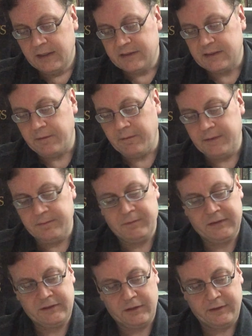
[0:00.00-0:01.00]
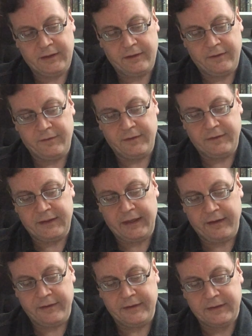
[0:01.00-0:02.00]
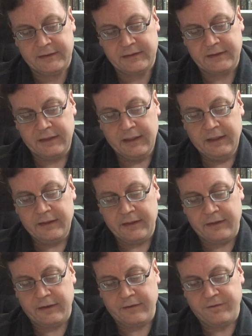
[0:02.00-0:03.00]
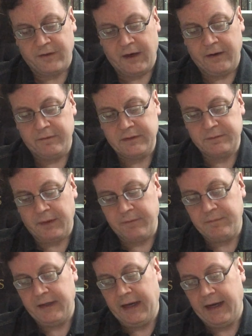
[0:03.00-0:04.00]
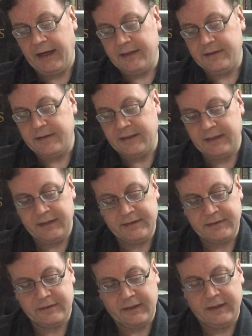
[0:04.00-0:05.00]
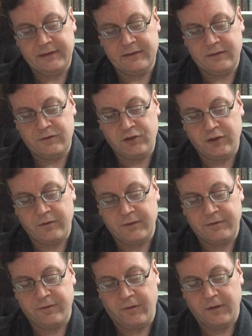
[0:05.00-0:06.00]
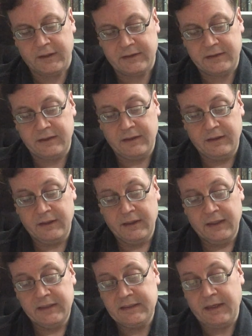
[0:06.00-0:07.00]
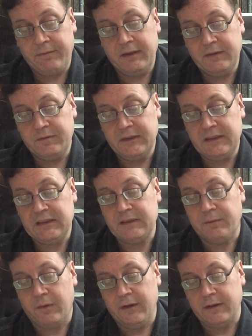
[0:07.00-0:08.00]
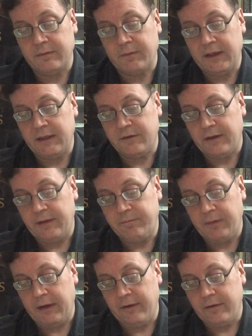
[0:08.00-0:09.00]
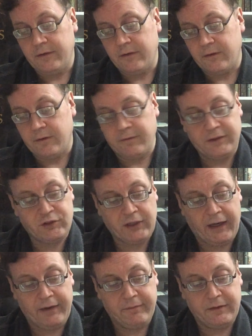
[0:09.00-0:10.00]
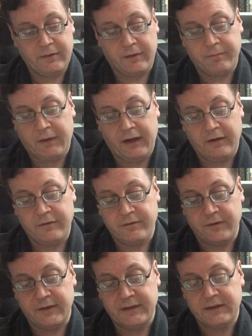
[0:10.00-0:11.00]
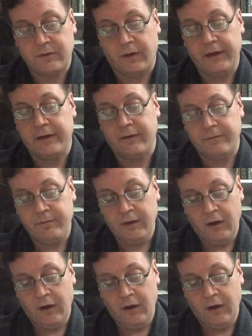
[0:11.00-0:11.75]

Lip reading: Some had been turned out of their inheritance, that their farms might be added to the king's land in Sherwood Forest. Some had been despoiled by a great baron, or a rich abbot, or a powerful esquire.